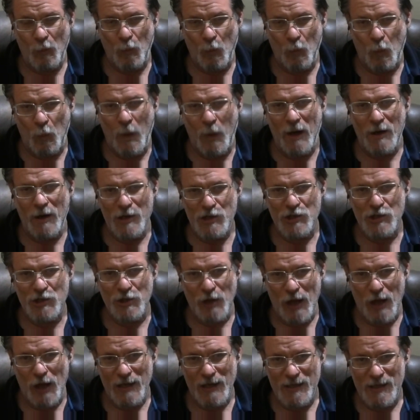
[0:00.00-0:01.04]
Where mm-hmm. is
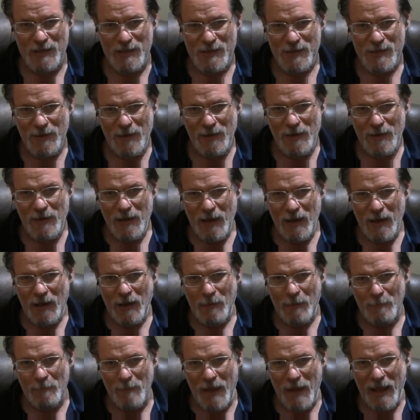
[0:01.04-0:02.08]
your audience? Mm-hmm.
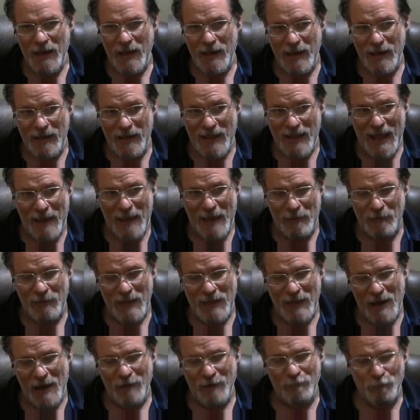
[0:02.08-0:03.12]
Um, and that
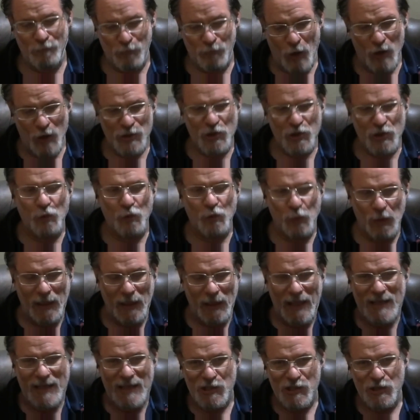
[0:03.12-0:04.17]
that also
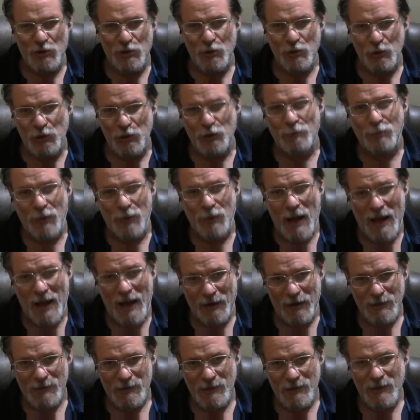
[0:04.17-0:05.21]
relates to your
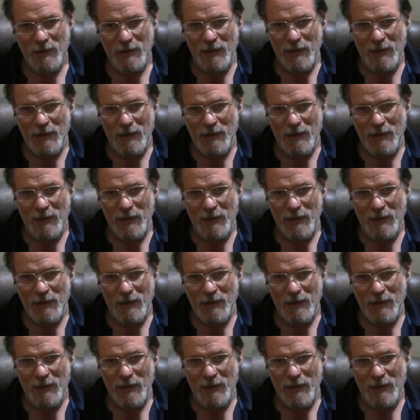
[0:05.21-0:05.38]
product.